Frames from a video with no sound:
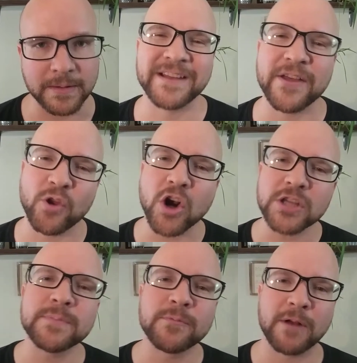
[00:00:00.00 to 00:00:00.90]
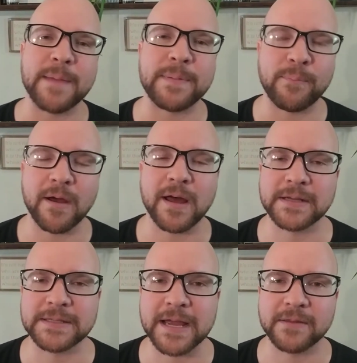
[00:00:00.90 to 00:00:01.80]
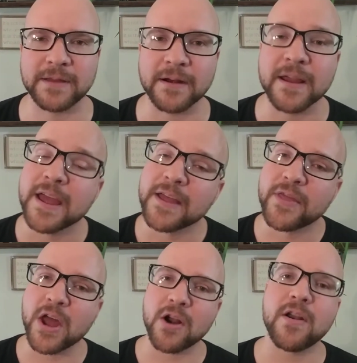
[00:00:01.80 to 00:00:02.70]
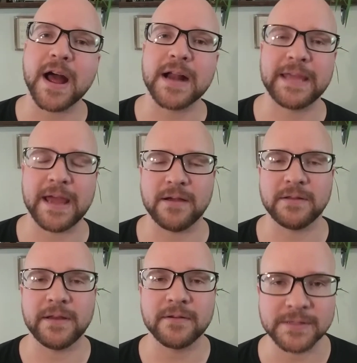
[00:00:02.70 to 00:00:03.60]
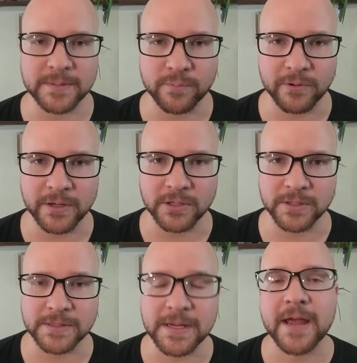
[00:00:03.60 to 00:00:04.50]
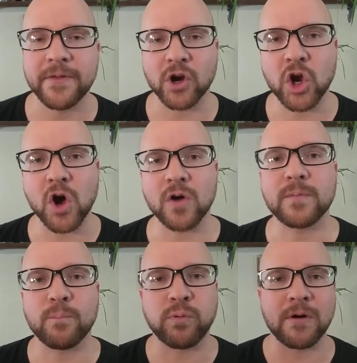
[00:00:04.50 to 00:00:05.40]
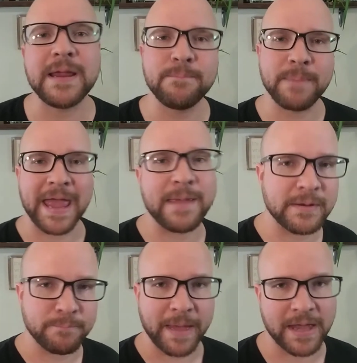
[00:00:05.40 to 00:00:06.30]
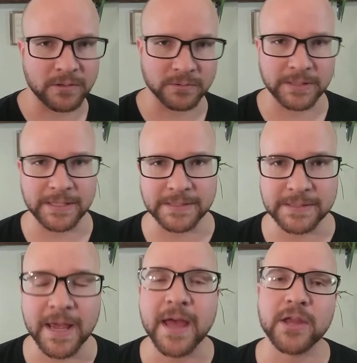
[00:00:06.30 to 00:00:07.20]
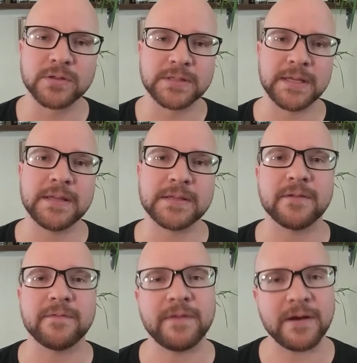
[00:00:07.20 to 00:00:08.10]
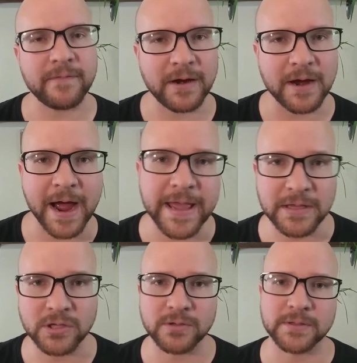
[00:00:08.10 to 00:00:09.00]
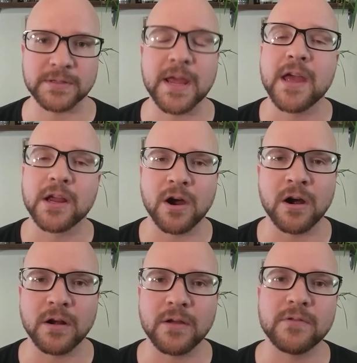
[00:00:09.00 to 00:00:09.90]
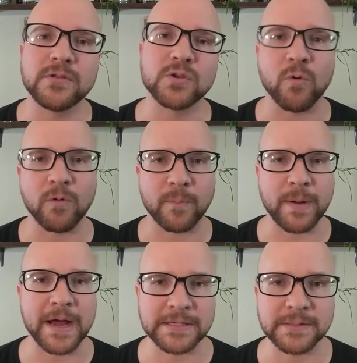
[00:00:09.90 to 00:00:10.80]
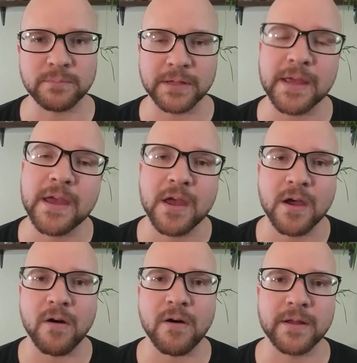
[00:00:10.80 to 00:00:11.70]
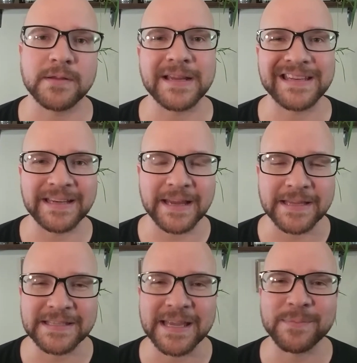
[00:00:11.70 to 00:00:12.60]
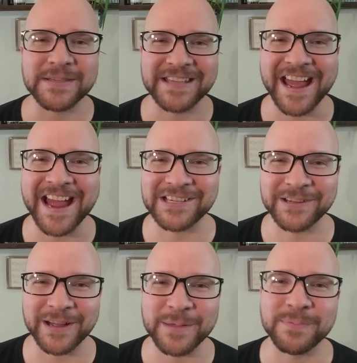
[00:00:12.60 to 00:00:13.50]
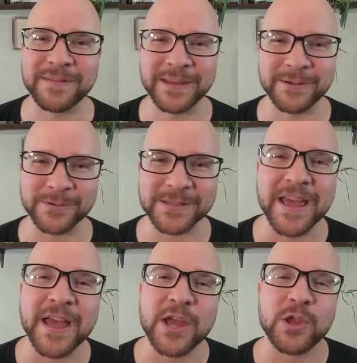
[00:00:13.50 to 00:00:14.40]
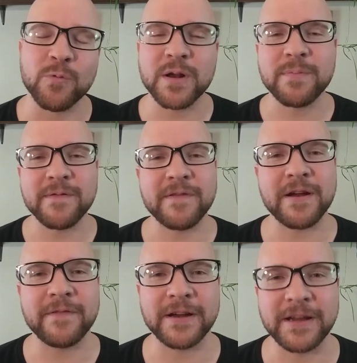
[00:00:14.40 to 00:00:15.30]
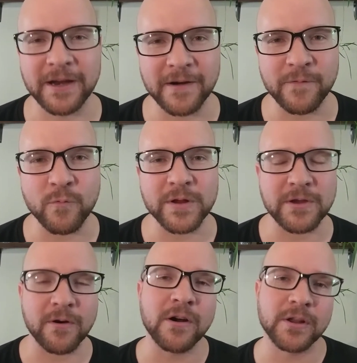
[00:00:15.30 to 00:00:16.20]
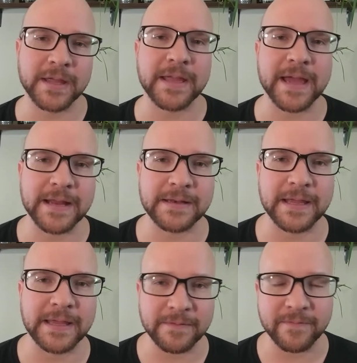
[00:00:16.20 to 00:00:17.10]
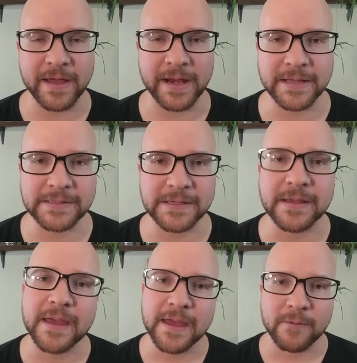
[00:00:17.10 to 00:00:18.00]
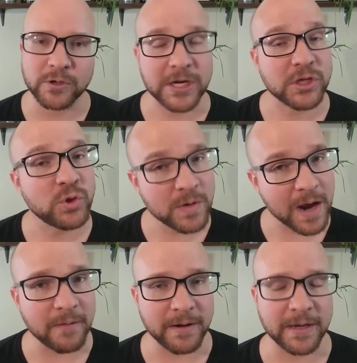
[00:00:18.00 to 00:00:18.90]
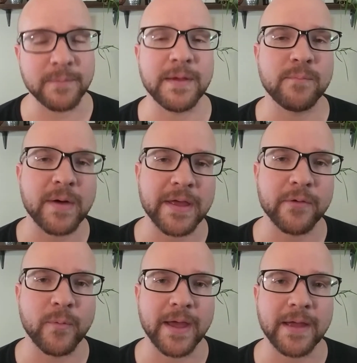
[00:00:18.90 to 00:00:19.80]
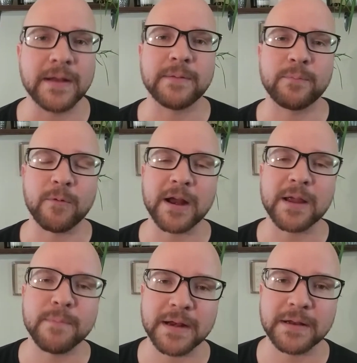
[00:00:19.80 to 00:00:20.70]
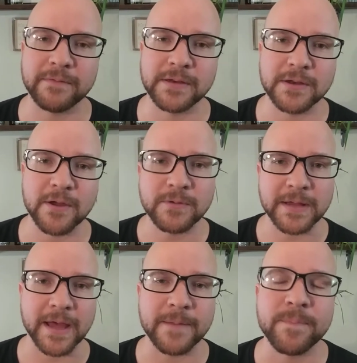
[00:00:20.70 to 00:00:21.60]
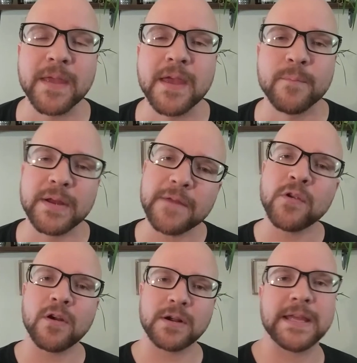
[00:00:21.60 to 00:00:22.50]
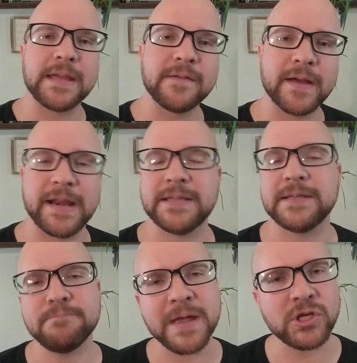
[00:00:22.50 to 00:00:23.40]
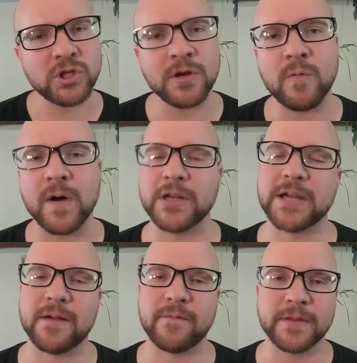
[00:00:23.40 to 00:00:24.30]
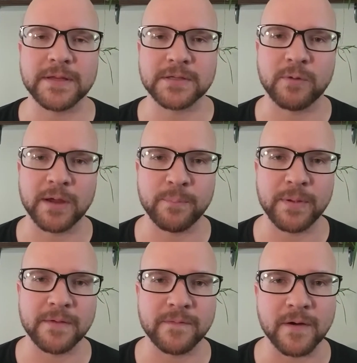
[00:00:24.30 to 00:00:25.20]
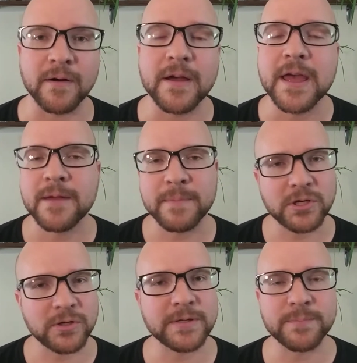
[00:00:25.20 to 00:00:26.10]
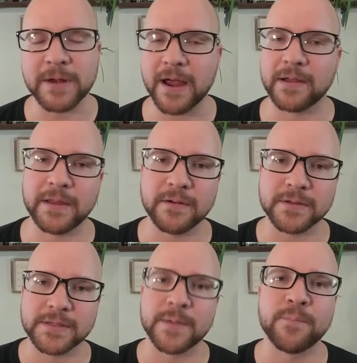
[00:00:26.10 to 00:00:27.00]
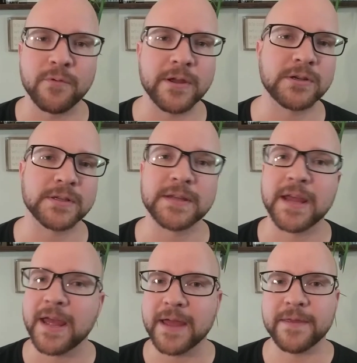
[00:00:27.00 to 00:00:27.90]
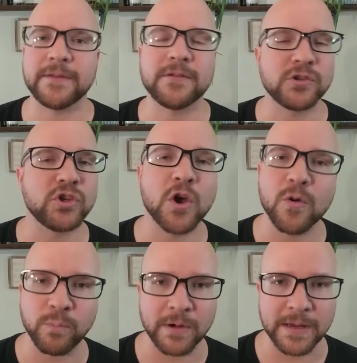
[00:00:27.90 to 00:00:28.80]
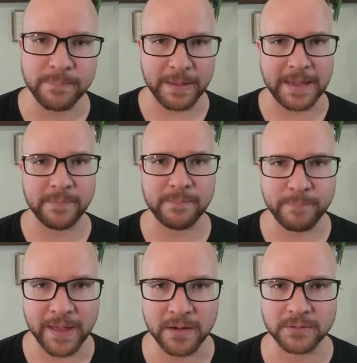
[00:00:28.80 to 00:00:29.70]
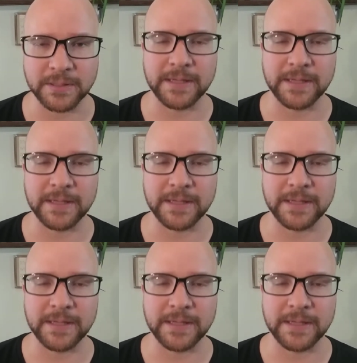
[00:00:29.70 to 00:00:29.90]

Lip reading: Now there are some crappy products out there that are not calculated on simple interest. They're called prepayment penalties. You'll see this on very, very high interest car loans or possibly on 90-day same as cash type deals. You want to be very, very careful when you are looking at taking financing, which I do not recommend, by the way. I recommend living no debt. But if you are taking financing, make sure you watch out for this quick pitfall. Make sure it's calculated on simple interest and that there's no prepayment penalty.